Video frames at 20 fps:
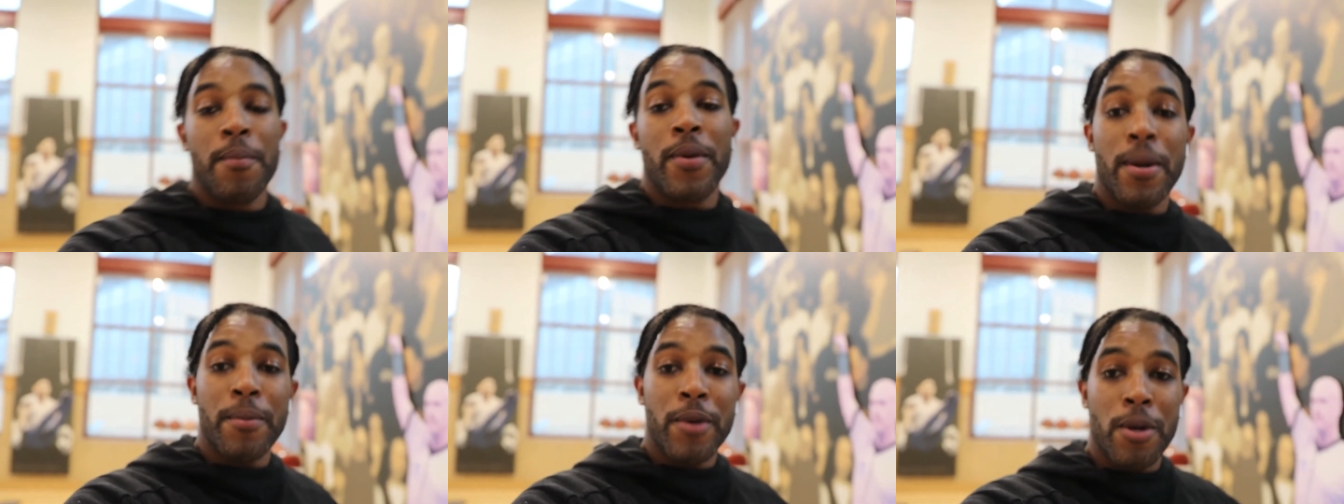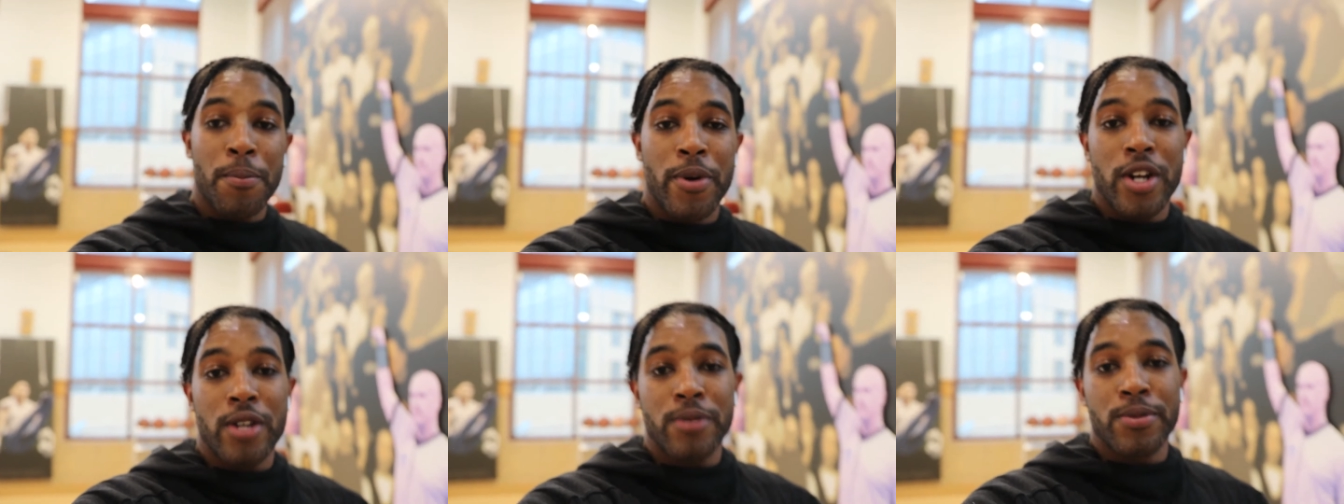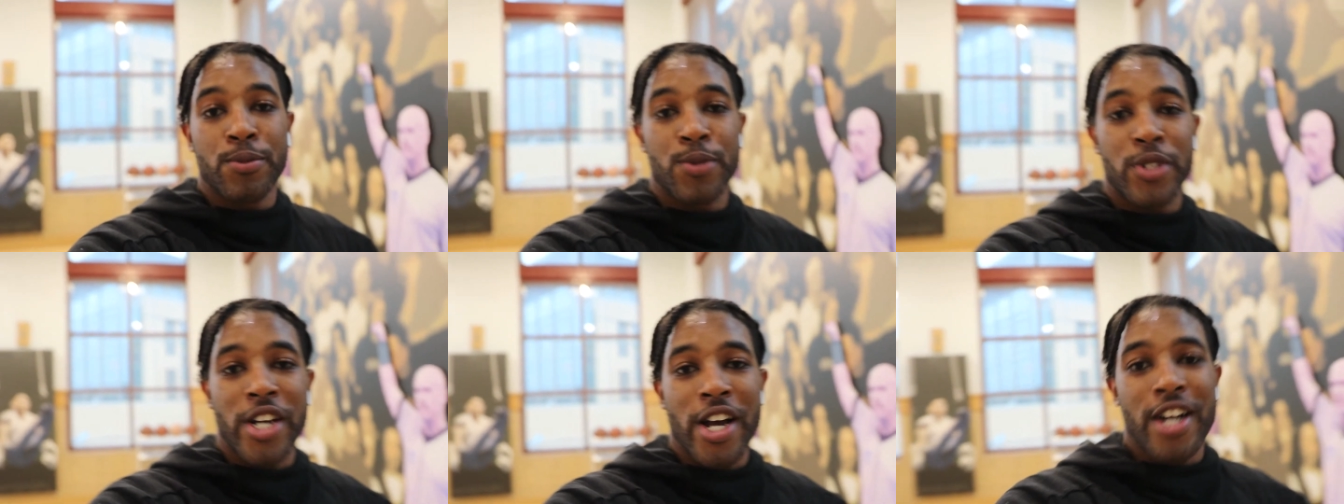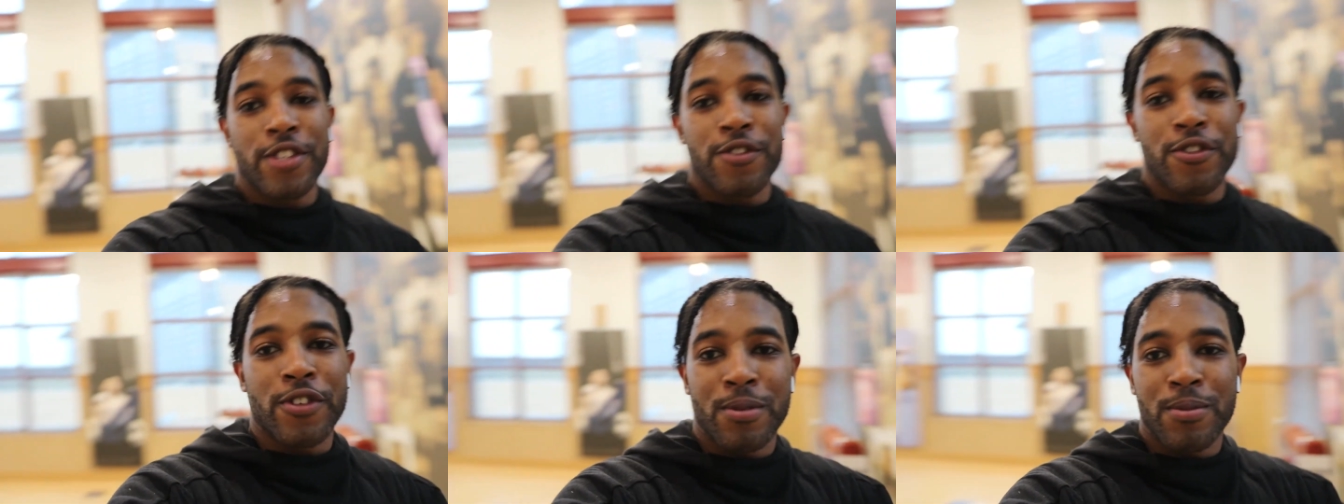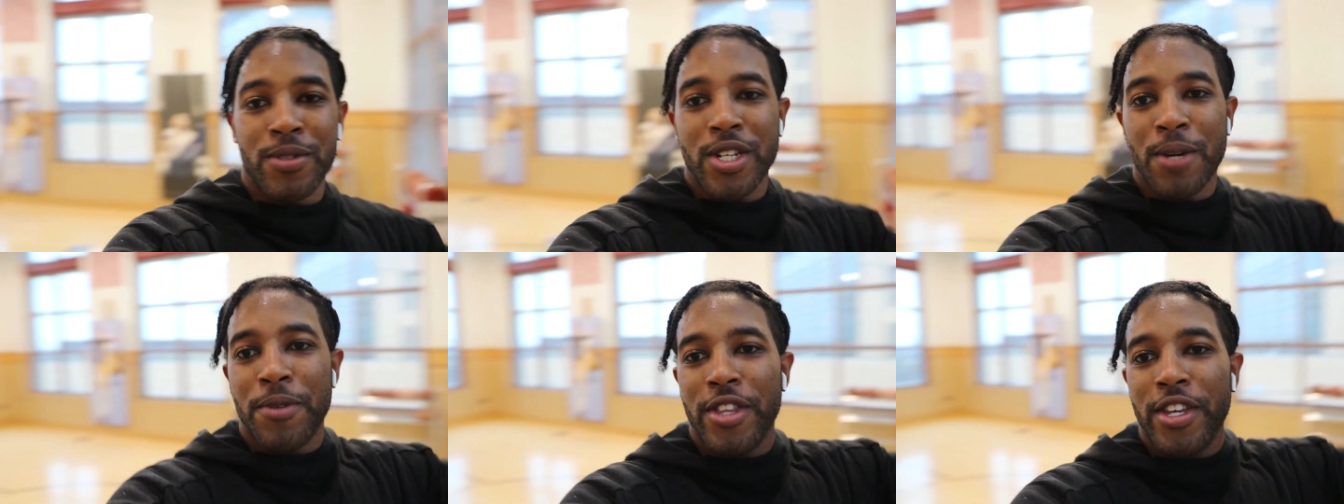But I'm gonna put up some shots
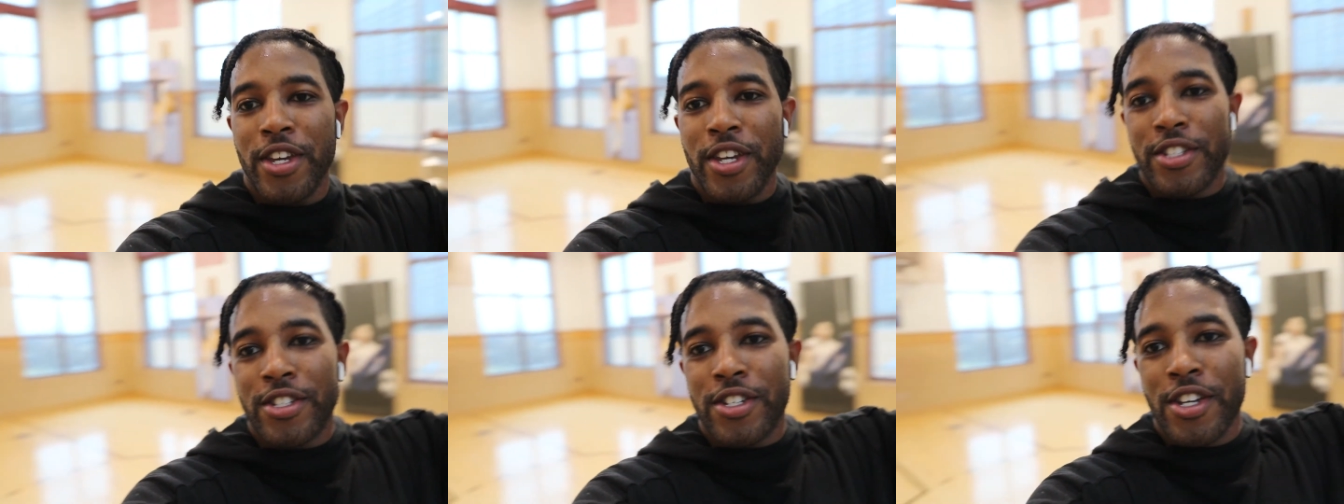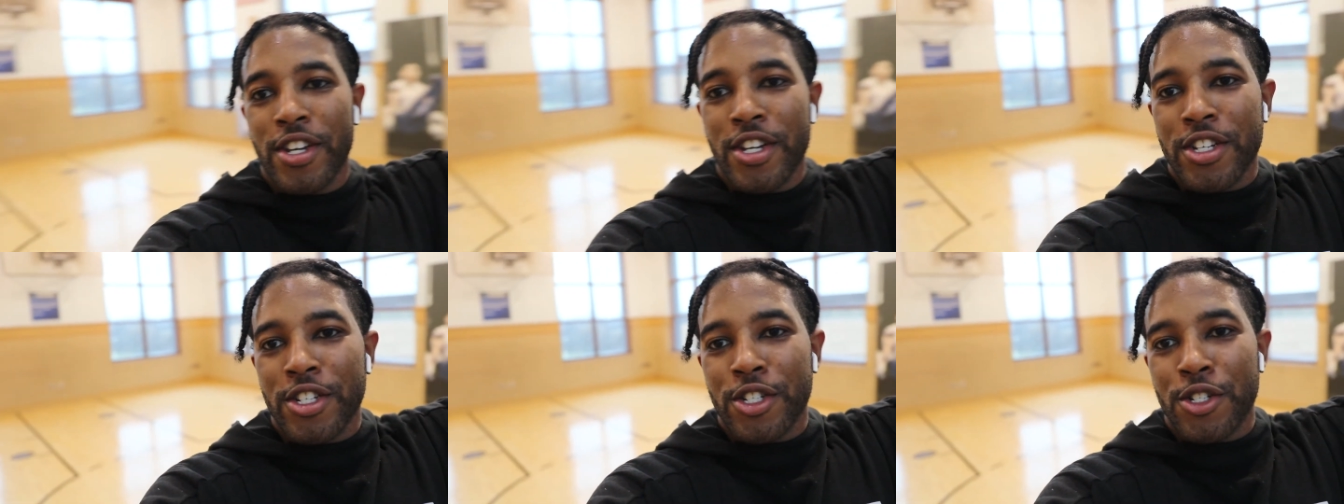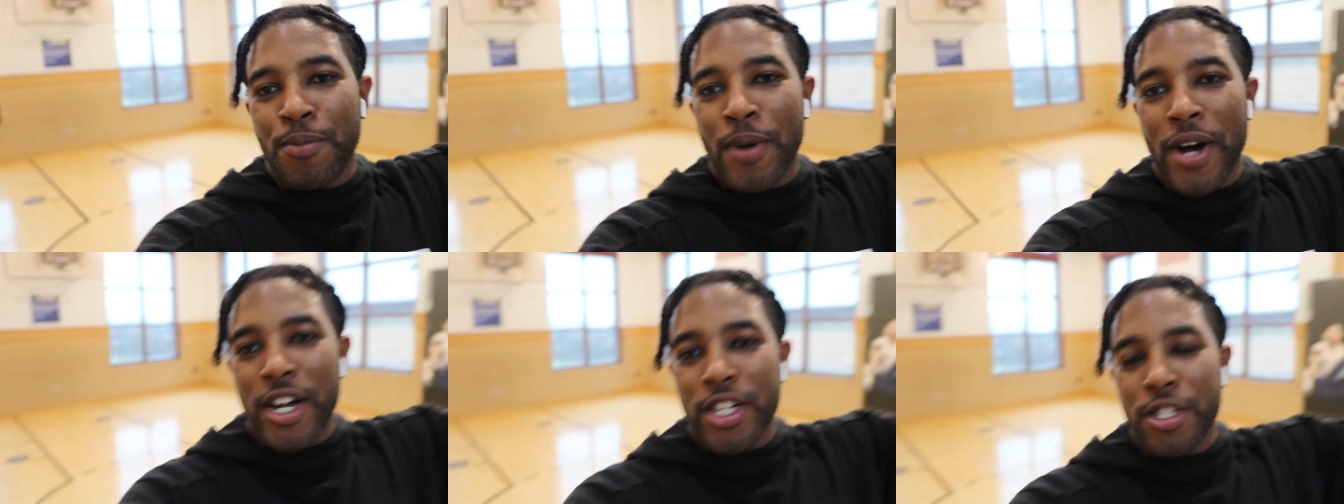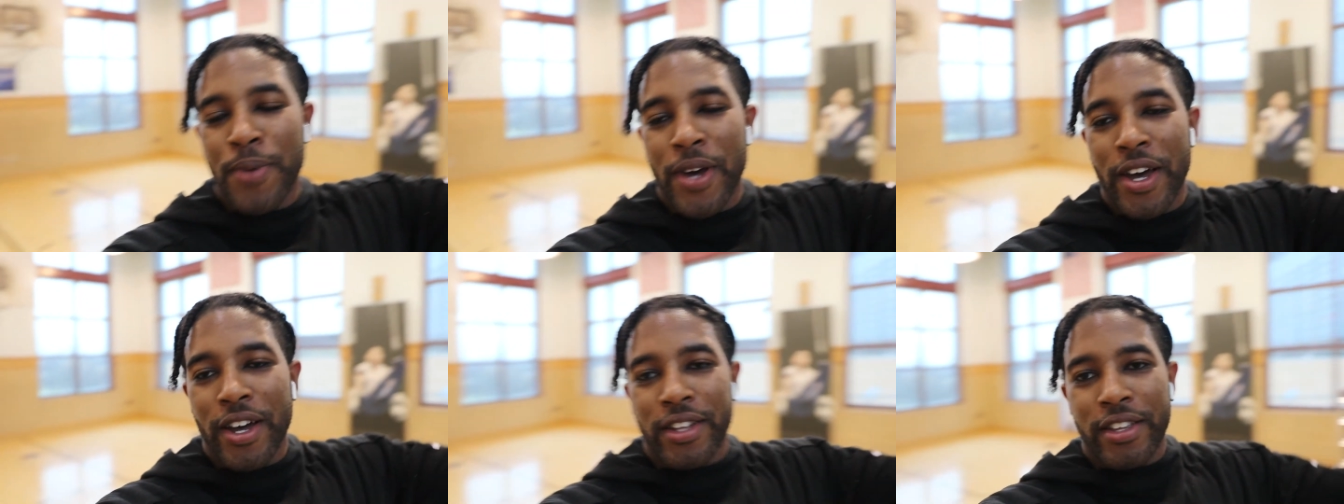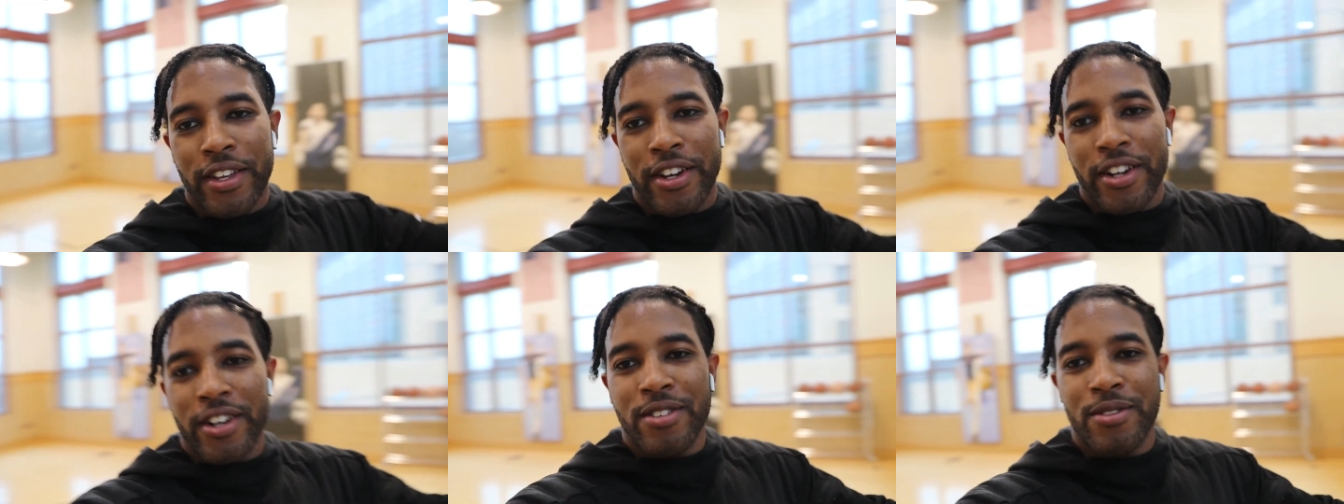from some of these spots back
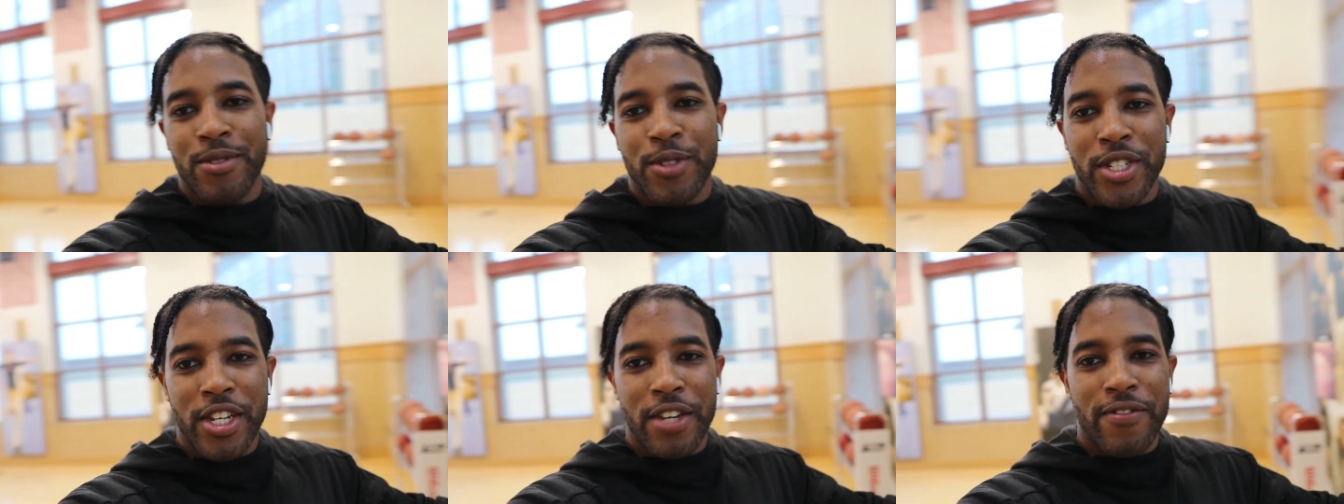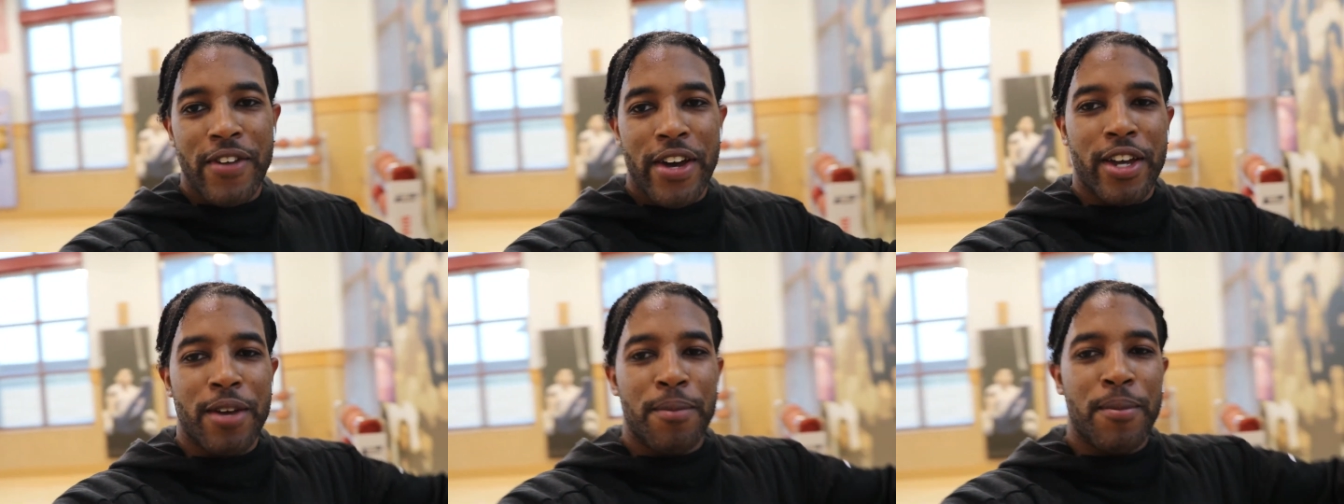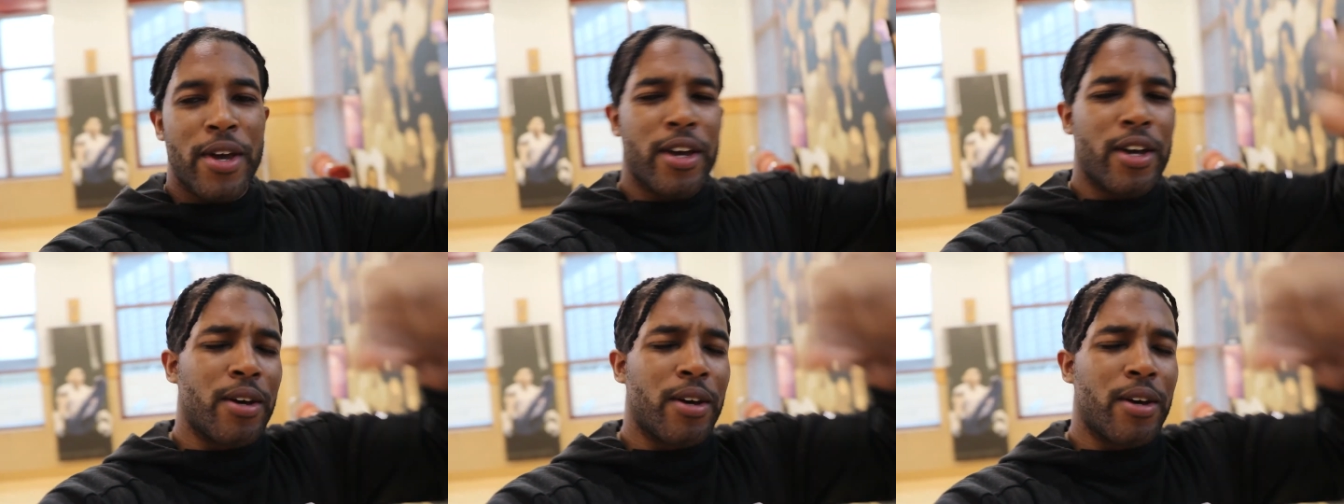there, see if I can make